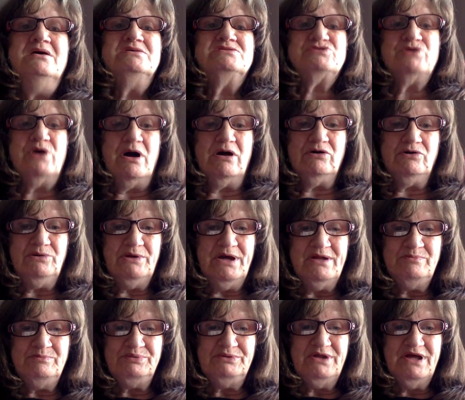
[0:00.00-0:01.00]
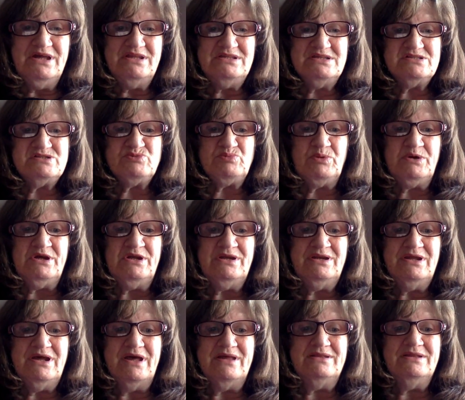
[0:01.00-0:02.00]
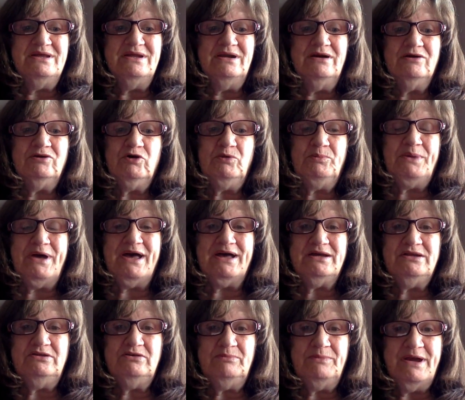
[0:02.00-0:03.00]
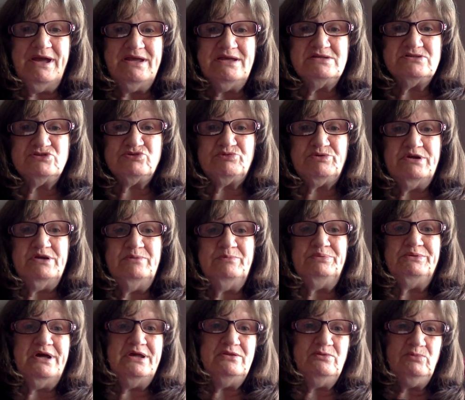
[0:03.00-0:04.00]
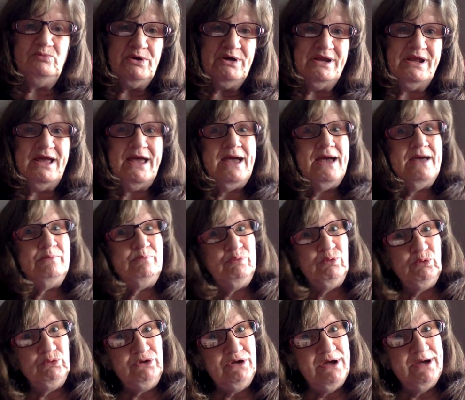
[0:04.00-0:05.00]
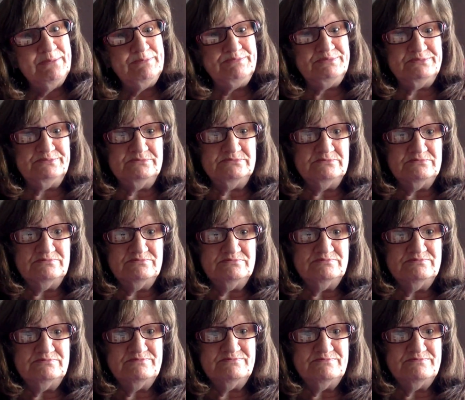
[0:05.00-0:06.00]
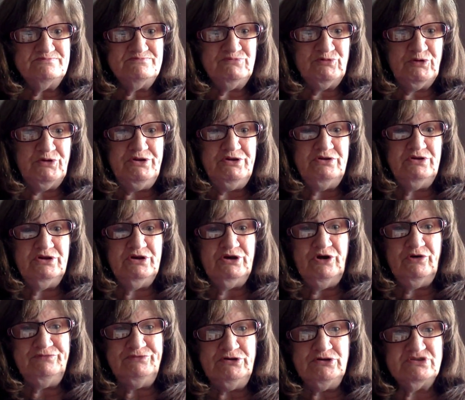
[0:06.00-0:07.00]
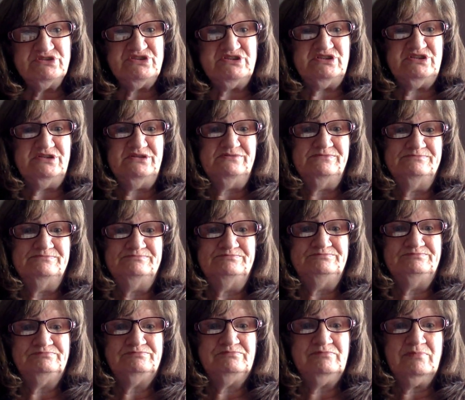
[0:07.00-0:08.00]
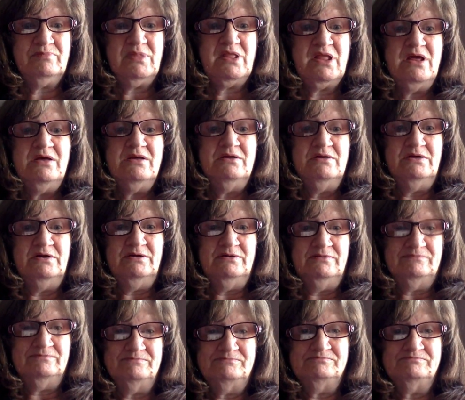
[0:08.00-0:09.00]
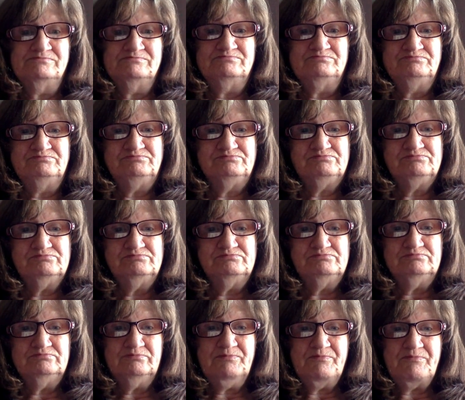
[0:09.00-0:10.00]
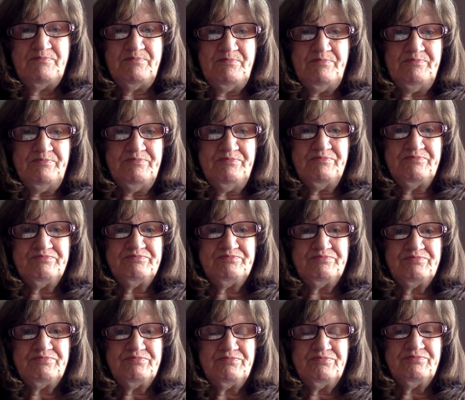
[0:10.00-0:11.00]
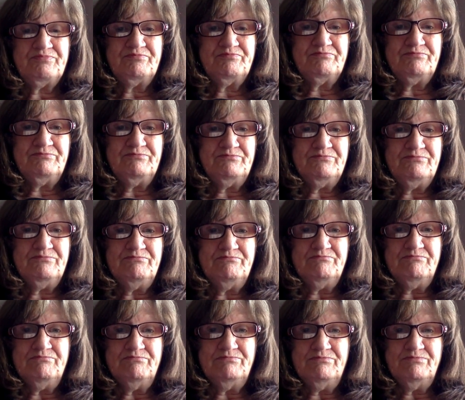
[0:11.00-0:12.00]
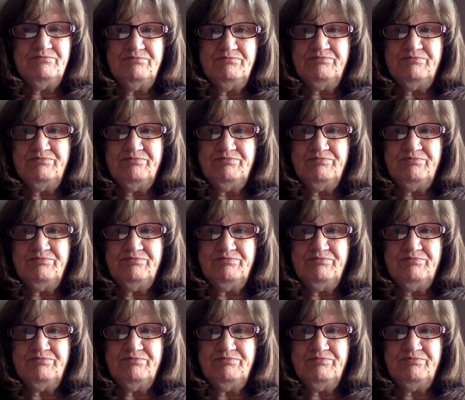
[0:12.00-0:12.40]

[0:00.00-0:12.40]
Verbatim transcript: So I'll go ahead and play this one, and then I'll go back into my history and play the one I had pulled up for you to go first. As I awoke this morning, I heard these words